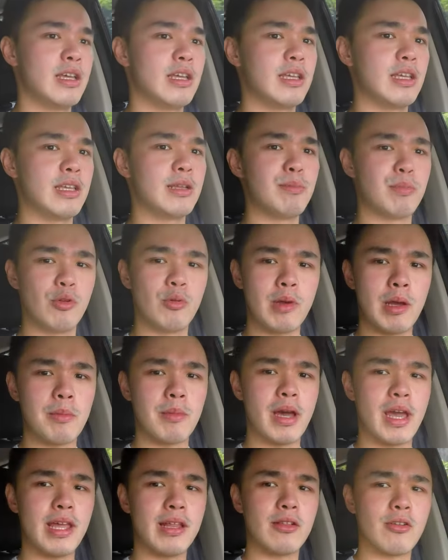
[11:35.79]
it blew my
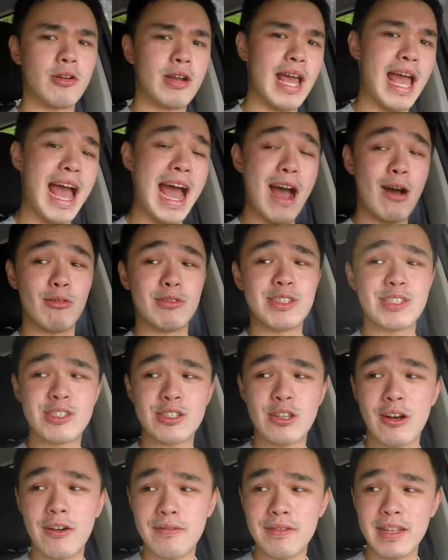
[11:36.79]
mind on how
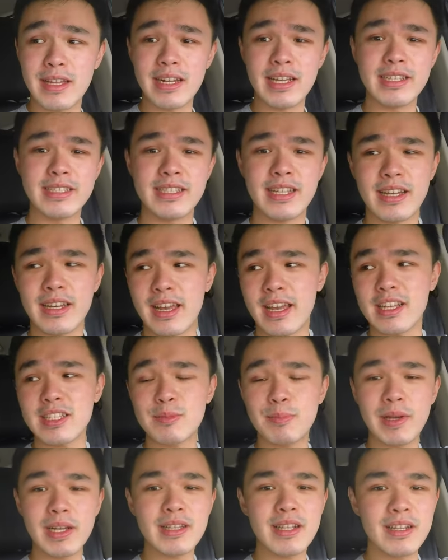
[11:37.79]
soft it is. Like, I
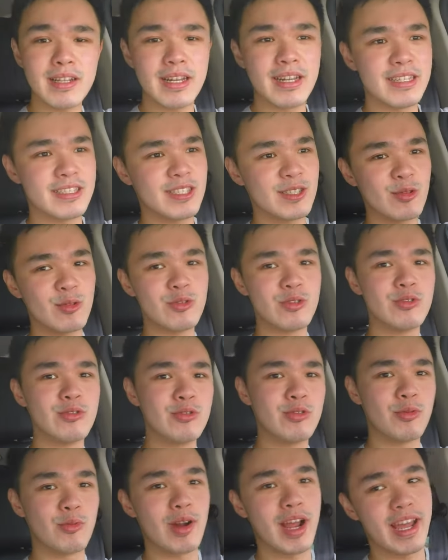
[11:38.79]
expected an
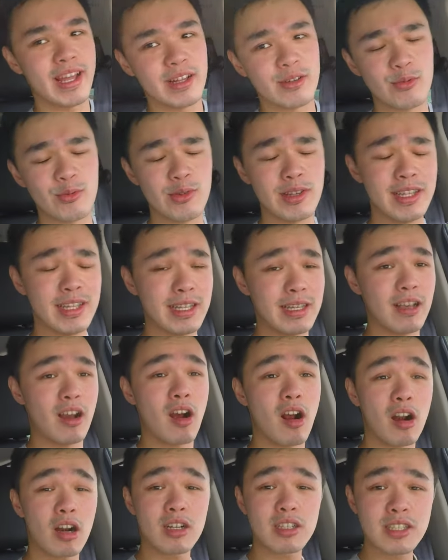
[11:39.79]
Isuzu to ride really
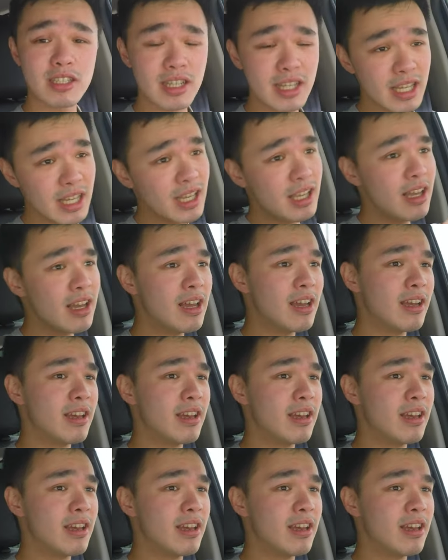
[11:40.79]
harshly.